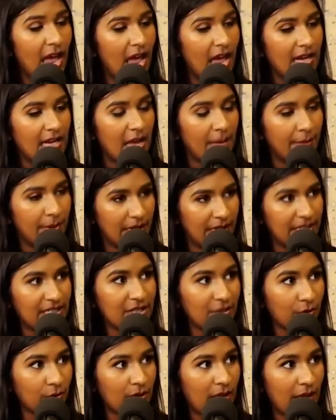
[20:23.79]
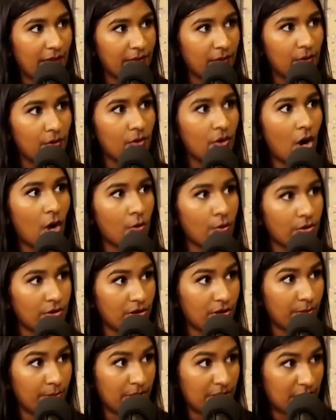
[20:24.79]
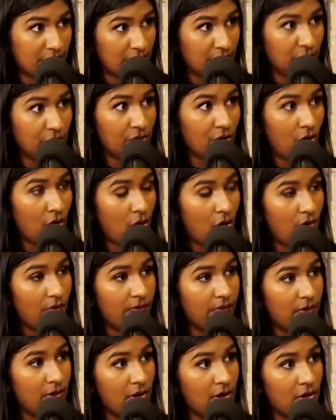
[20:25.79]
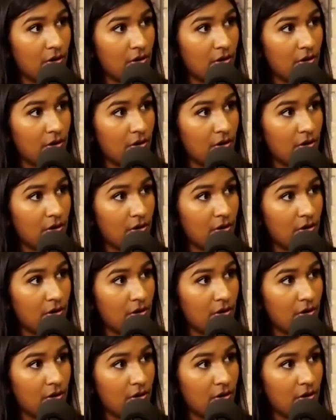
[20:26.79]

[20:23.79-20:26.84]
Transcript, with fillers: And at a political level, I want the pursuit of